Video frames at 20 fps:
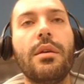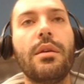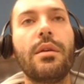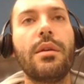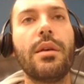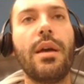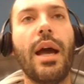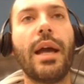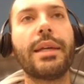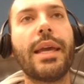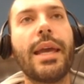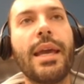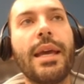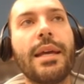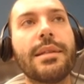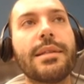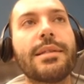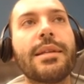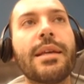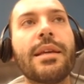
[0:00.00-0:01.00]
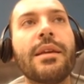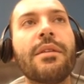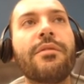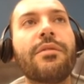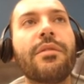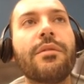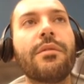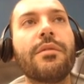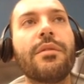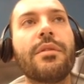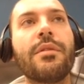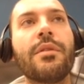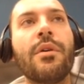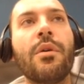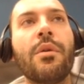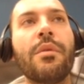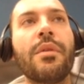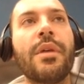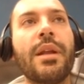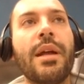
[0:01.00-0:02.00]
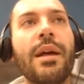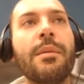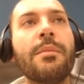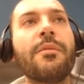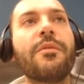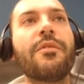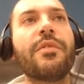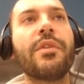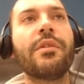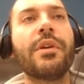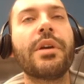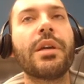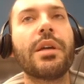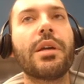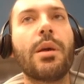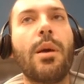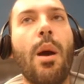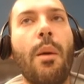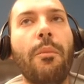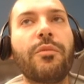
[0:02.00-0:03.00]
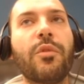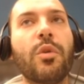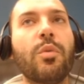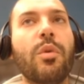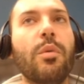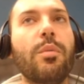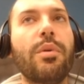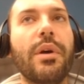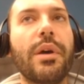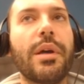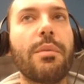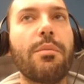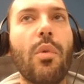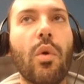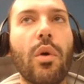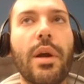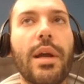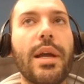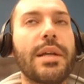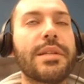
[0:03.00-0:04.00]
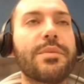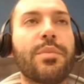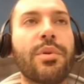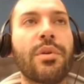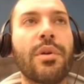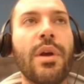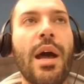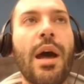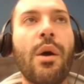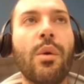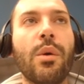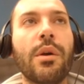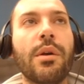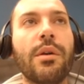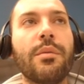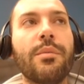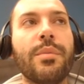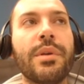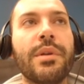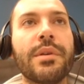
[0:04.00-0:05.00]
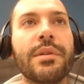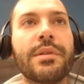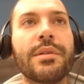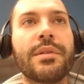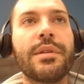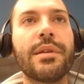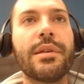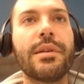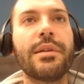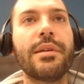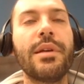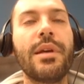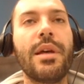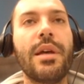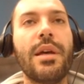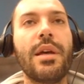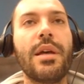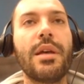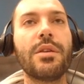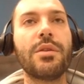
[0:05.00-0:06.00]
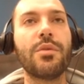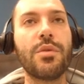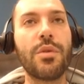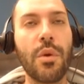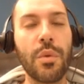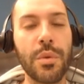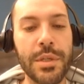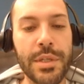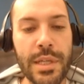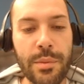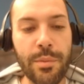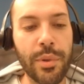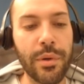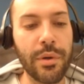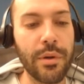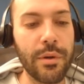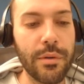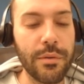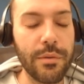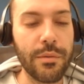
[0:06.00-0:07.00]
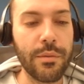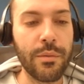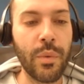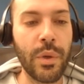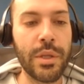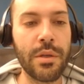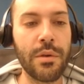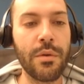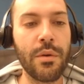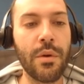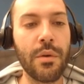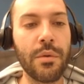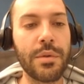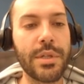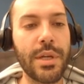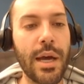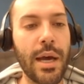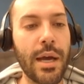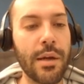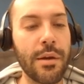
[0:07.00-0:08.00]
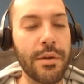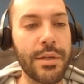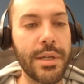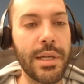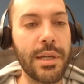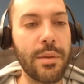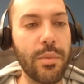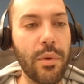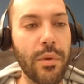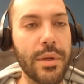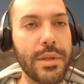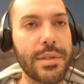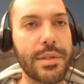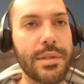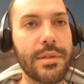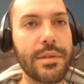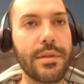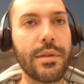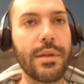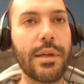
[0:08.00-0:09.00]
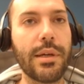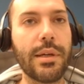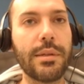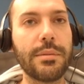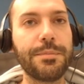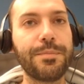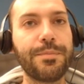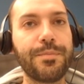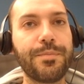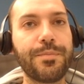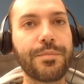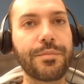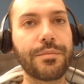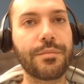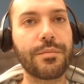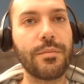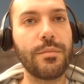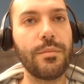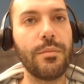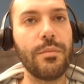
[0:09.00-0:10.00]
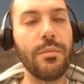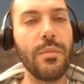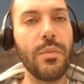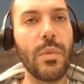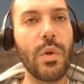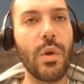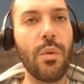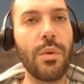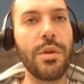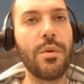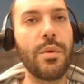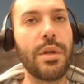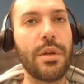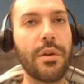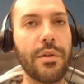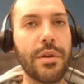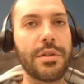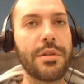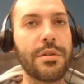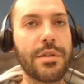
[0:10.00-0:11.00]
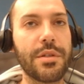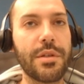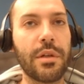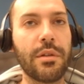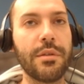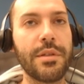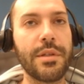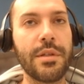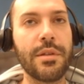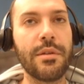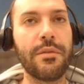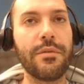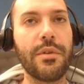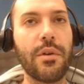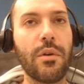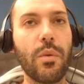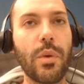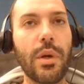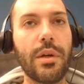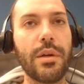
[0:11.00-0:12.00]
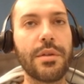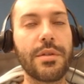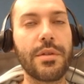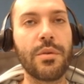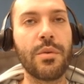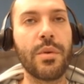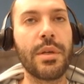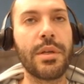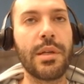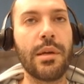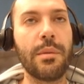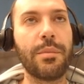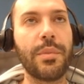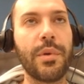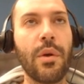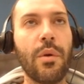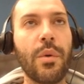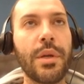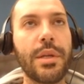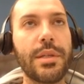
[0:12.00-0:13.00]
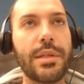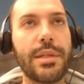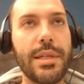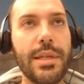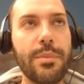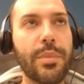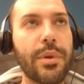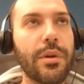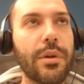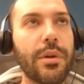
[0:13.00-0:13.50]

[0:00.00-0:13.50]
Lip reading: I can't say though that I'm feeling comfortable playing more hands per hour, because you go deeper when you go to higher data points. When you increase your subtlety of your awareness, you end up going deeper